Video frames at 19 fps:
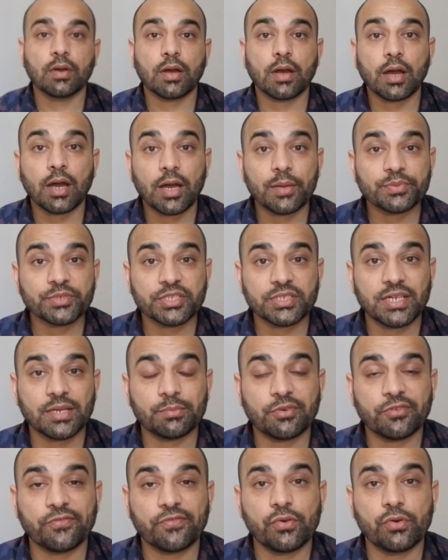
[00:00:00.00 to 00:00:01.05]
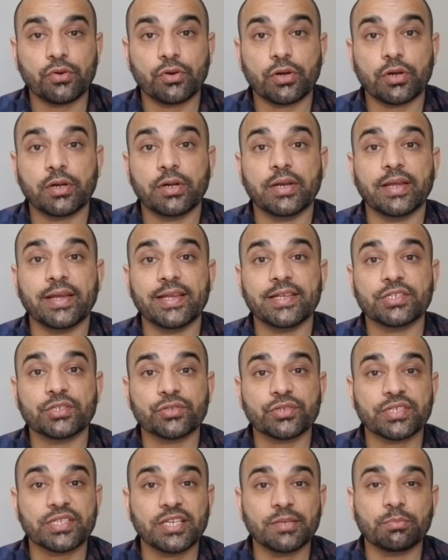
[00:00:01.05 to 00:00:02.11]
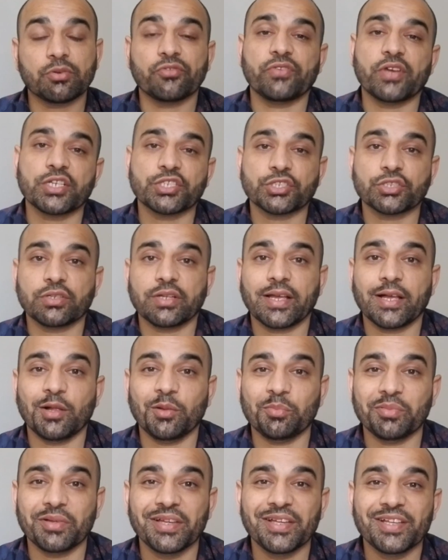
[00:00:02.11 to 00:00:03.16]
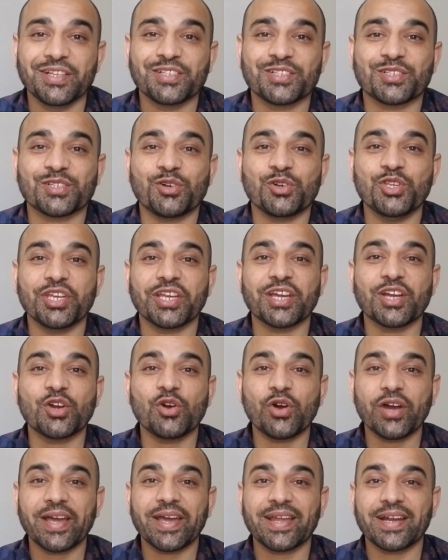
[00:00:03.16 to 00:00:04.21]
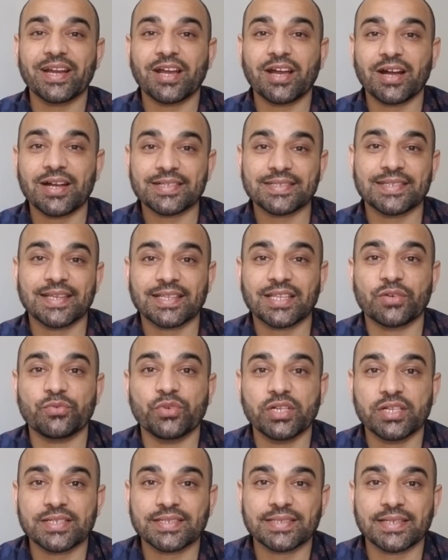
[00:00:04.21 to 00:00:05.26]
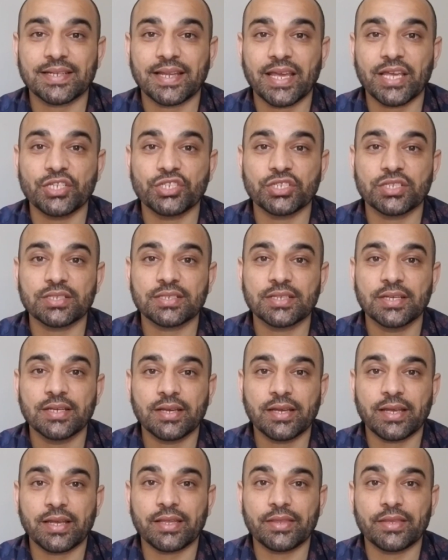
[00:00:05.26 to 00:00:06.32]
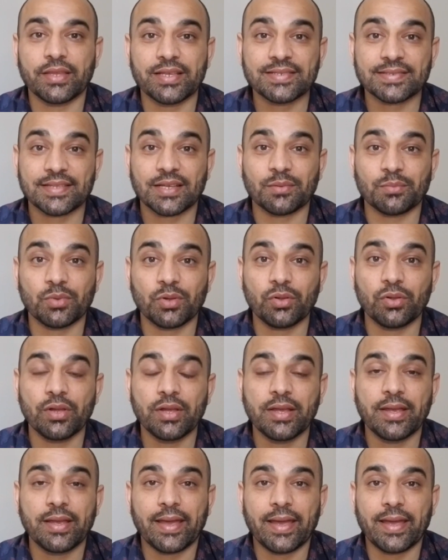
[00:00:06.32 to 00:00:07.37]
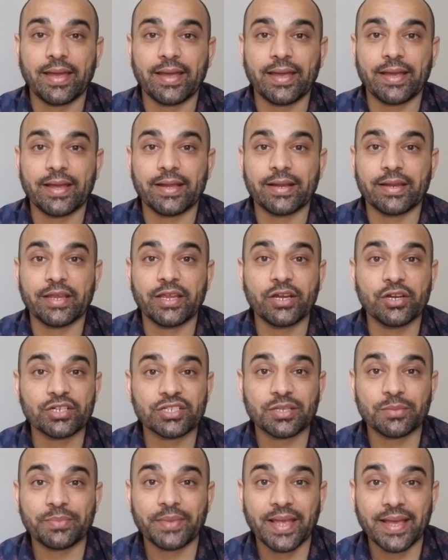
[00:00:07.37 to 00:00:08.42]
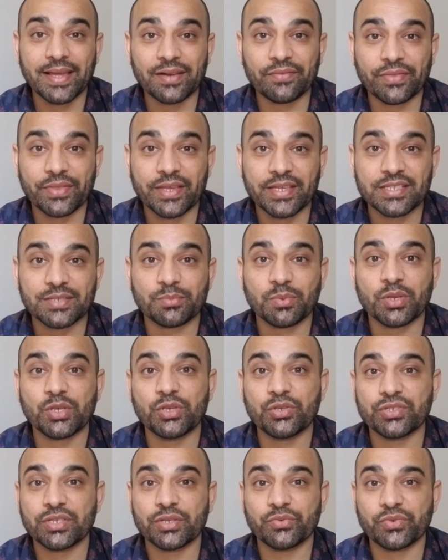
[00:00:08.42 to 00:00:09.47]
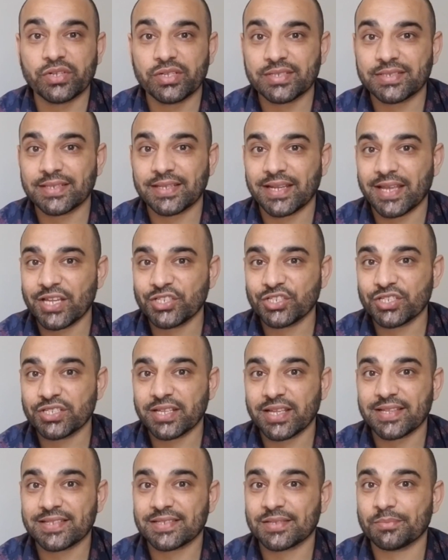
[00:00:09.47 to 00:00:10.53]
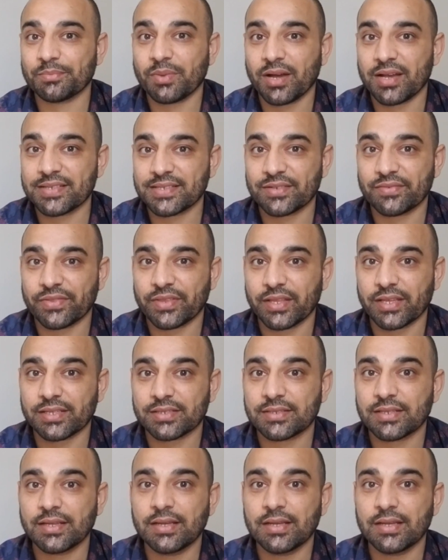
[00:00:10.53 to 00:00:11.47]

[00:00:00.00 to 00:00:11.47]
Option number four is to seek professional help. So you can go ahead and contact a real estate agent in Istanbul. And here are some negative things about using real estate agent and some positive things.